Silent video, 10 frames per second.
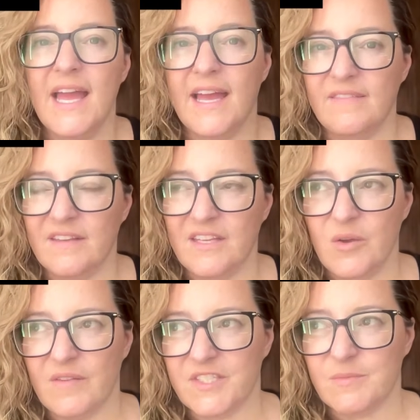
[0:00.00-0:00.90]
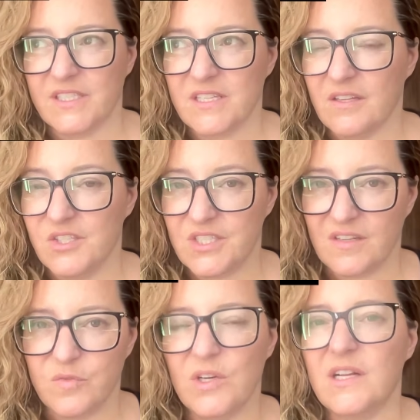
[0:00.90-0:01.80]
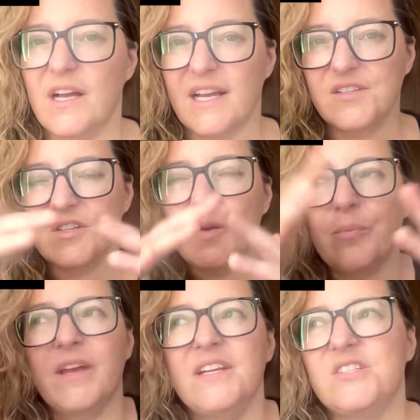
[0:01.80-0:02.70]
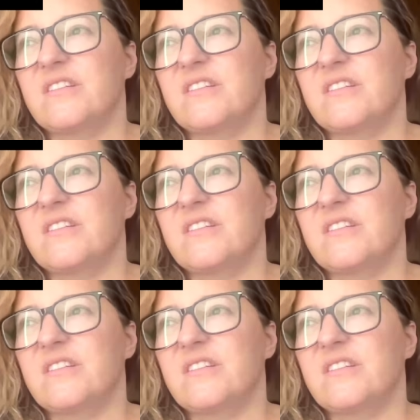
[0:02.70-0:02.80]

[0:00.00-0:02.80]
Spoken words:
and then you have this mixology at 4 o'clock. And so your plan just